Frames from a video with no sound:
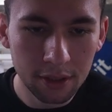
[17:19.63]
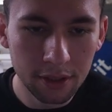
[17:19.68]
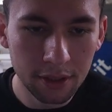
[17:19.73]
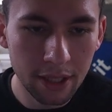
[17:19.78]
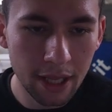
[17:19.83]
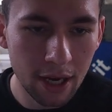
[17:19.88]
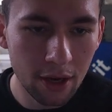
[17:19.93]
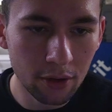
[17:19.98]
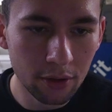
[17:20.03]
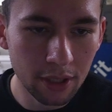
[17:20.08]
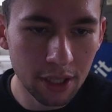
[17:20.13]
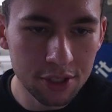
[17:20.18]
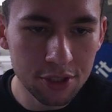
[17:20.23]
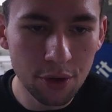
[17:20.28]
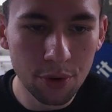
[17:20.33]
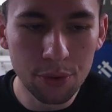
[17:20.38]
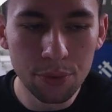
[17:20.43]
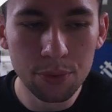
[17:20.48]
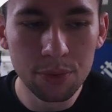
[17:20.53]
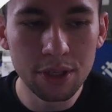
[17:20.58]
Now let's
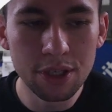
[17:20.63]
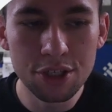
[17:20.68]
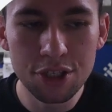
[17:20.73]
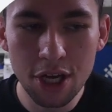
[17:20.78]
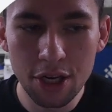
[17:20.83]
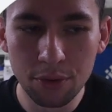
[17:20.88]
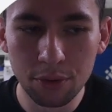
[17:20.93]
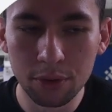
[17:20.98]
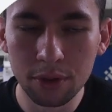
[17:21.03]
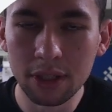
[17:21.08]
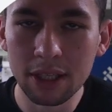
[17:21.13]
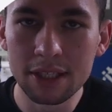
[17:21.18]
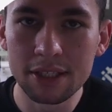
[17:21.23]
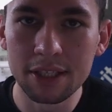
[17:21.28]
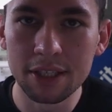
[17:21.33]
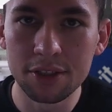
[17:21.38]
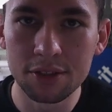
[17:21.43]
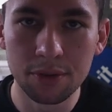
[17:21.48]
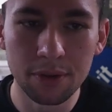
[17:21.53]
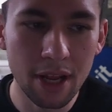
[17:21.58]
go through the general
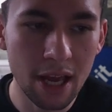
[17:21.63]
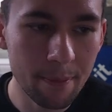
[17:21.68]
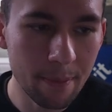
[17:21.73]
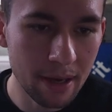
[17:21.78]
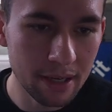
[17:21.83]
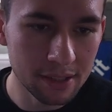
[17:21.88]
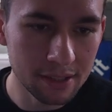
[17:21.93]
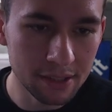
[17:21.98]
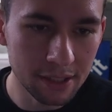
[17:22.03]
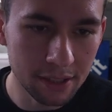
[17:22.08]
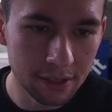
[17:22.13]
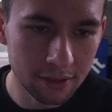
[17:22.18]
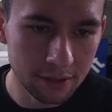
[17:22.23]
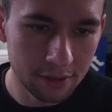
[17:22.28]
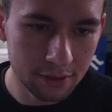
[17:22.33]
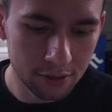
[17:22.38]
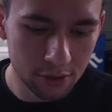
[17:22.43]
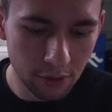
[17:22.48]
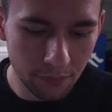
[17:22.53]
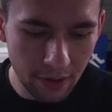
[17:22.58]
listings on MSC.
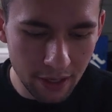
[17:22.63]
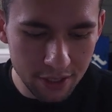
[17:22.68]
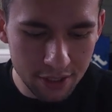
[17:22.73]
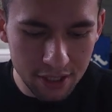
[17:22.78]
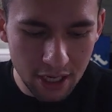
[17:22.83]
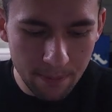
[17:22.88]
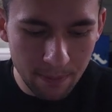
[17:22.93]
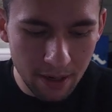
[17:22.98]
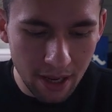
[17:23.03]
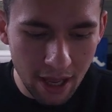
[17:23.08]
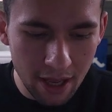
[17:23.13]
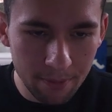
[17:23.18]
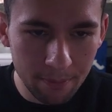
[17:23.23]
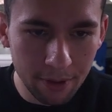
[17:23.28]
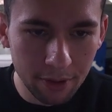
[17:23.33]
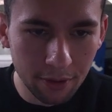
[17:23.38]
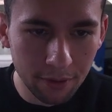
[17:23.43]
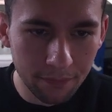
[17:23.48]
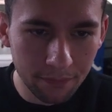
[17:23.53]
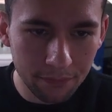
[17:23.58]
So if I just type in end
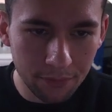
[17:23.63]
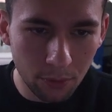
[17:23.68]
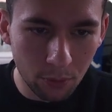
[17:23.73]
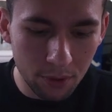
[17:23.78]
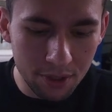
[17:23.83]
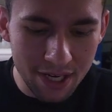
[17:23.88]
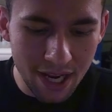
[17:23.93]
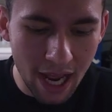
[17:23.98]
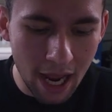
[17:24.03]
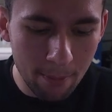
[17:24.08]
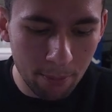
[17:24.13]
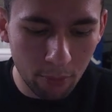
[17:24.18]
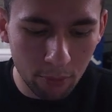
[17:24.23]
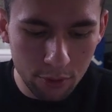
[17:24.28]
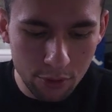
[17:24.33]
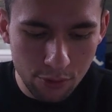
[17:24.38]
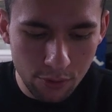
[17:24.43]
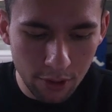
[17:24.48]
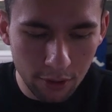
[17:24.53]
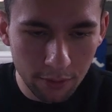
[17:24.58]
mill or tap or
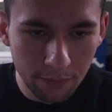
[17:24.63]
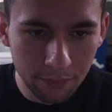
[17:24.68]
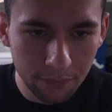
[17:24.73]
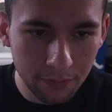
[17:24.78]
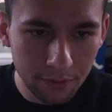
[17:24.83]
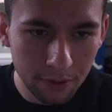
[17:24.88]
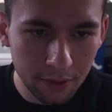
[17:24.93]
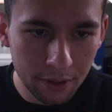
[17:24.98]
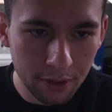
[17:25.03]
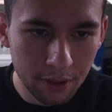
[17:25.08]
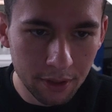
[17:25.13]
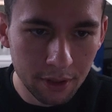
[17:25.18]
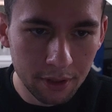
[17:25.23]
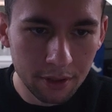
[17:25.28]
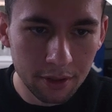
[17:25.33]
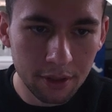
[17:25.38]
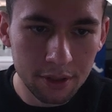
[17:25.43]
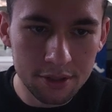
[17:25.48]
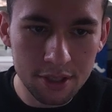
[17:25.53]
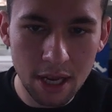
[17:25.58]
drill,
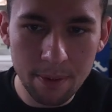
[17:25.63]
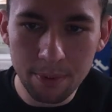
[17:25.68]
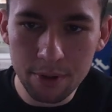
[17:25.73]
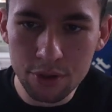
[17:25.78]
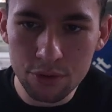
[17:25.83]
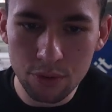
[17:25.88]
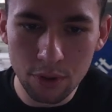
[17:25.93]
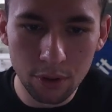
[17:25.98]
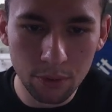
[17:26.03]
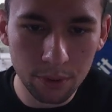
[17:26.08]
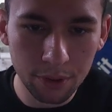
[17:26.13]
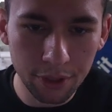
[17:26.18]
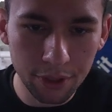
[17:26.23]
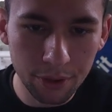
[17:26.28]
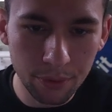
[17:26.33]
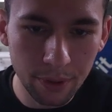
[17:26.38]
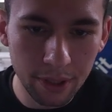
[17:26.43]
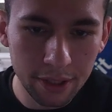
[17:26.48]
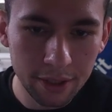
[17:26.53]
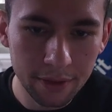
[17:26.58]
let's type in drill really
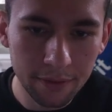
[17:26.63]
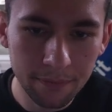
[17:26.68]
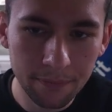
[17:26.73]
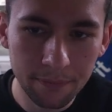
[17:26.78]
quick.